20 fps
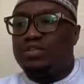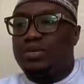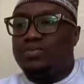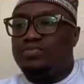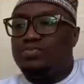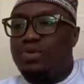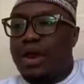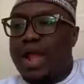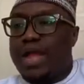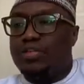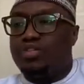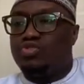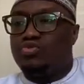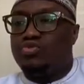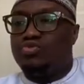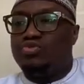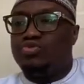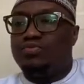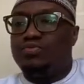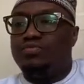
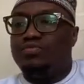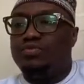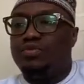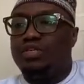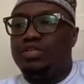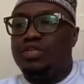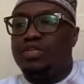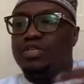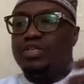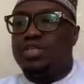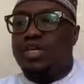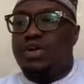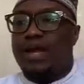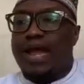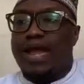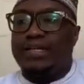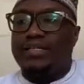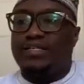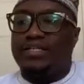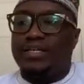bridegroom, the
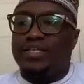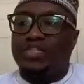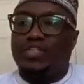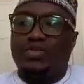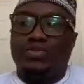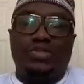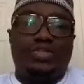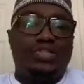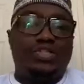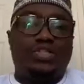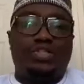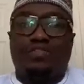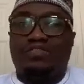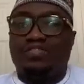rights and duties of the